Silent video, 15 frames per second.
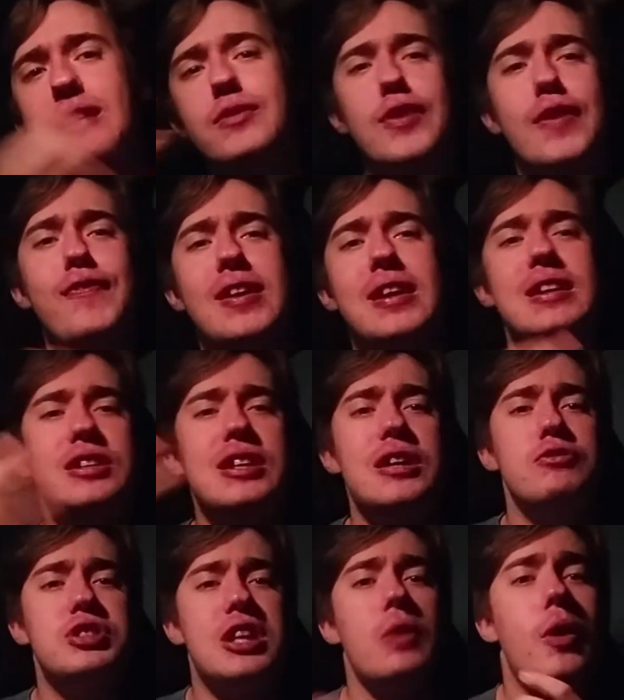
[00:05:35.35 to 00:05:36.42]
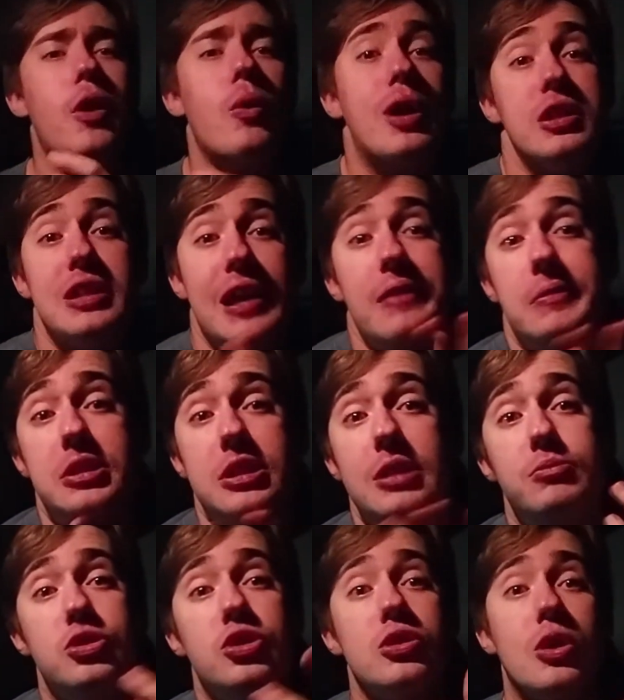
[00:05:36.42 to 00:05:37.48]
if they're feeling generous, they will, and it
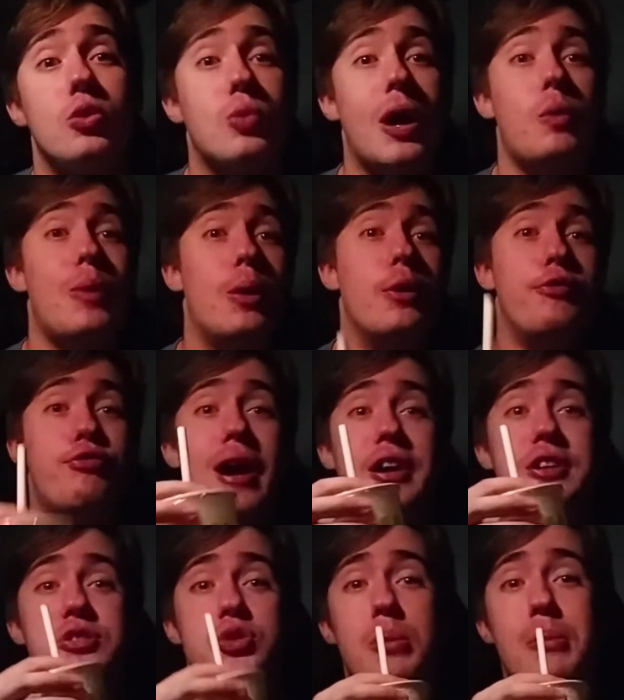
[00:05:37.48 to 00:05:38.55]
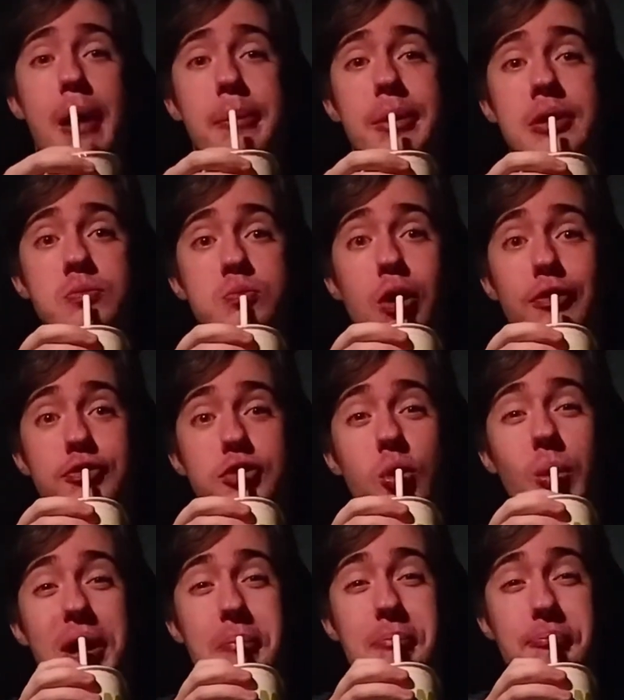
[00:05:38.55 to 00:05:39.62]
seems to go quite well with fries, so it might be worth
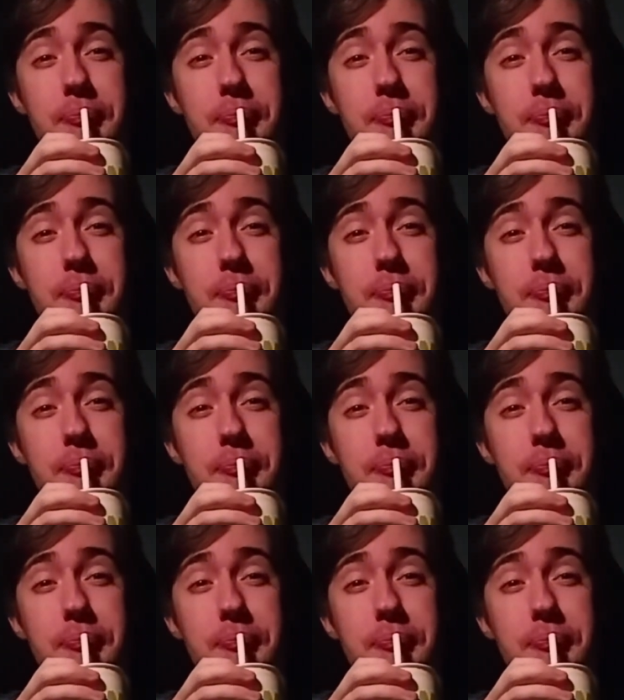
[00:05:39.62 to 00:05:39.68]
doing.